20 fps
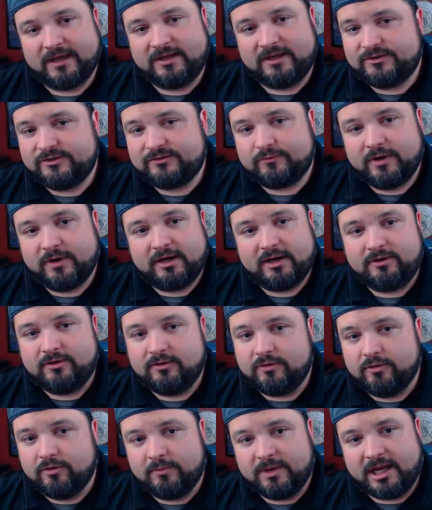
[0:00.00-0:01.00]
I just ran a
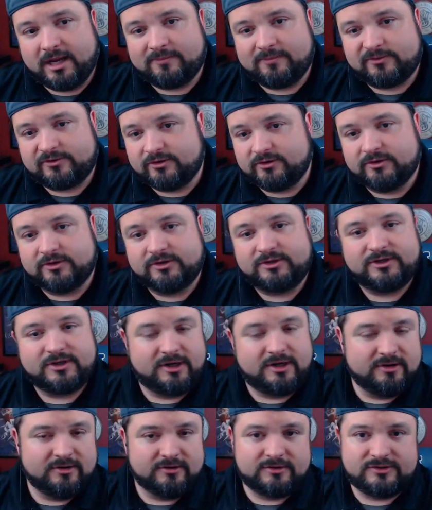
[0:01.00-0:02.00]
Google Maps search.
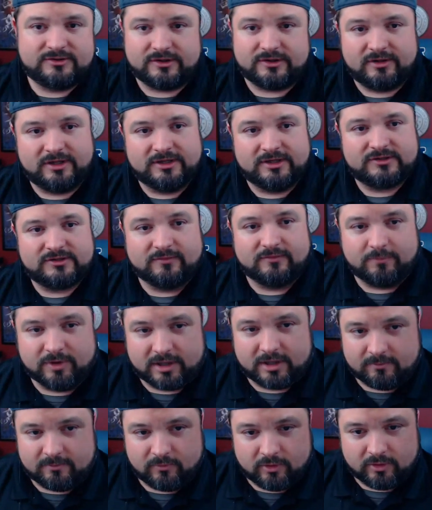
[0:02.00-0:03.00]
Here's a list of
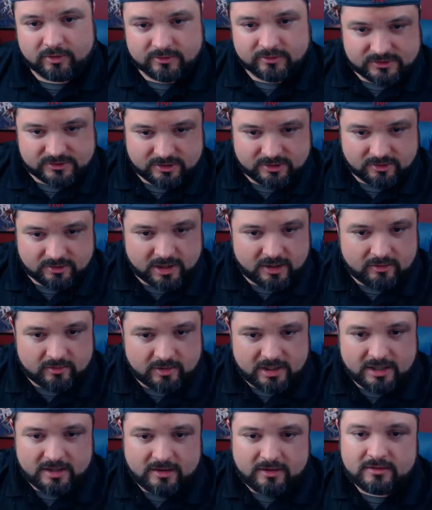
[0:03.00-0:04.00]
brick and mortars in your
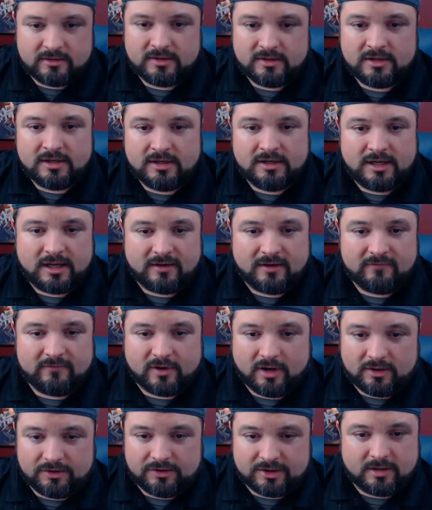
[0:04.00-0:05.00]
area. I've
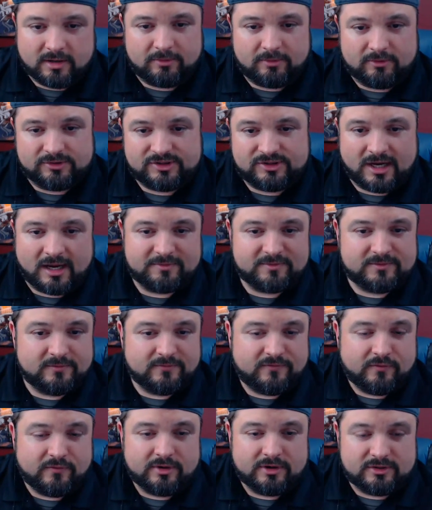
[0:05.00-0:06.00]
called a couple shops
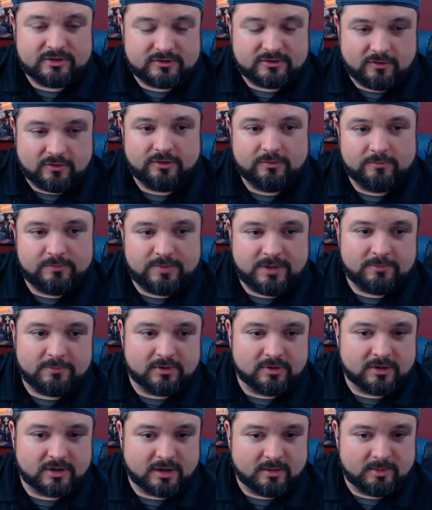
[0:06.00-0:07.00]
before and told them
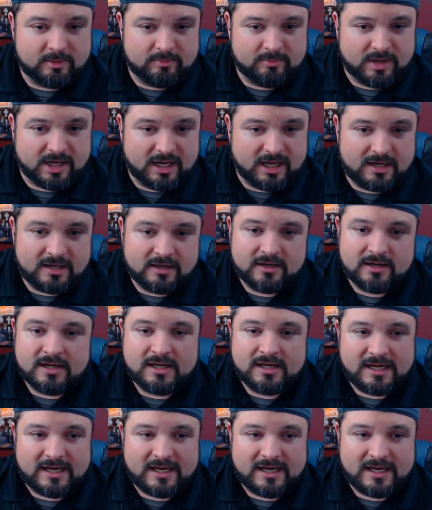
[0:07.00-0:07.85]
people are coming by,